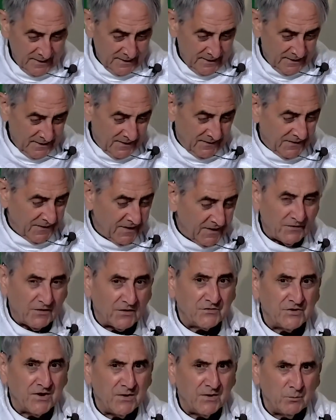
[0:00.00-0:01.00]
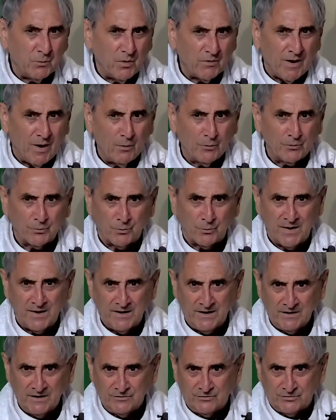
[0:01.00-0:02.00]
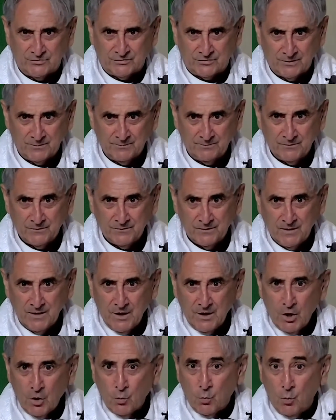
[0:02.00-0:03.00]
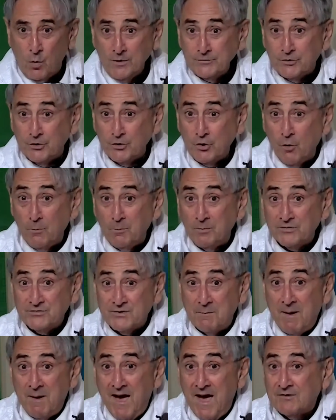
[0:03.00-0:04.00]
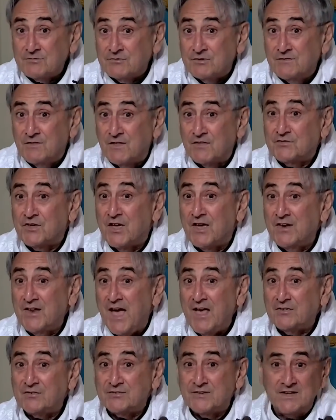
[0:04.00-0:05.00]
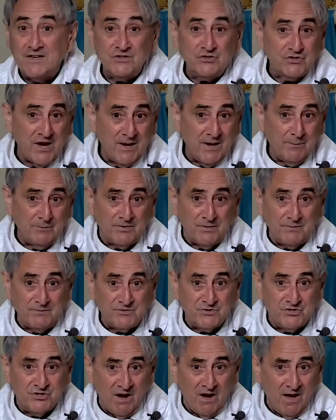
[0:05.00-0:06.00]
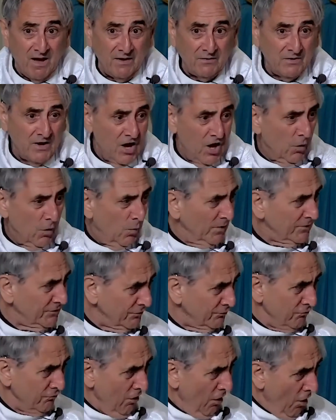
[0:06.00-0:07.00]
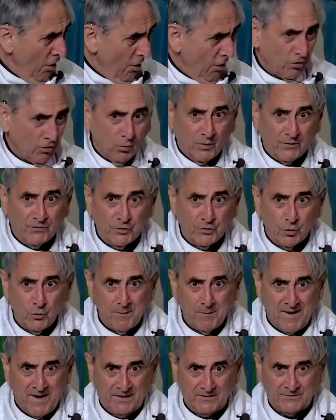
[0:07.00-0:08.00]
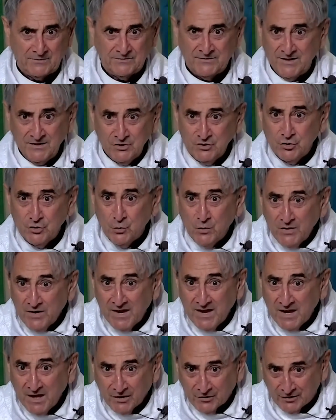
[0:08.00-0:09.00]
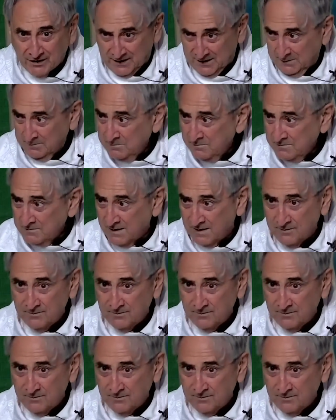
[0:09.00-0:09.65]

And the other 10 were outraged. One could almost imagine the 10 asking James and John, "What's wrong with you men? Didn't you hear him?"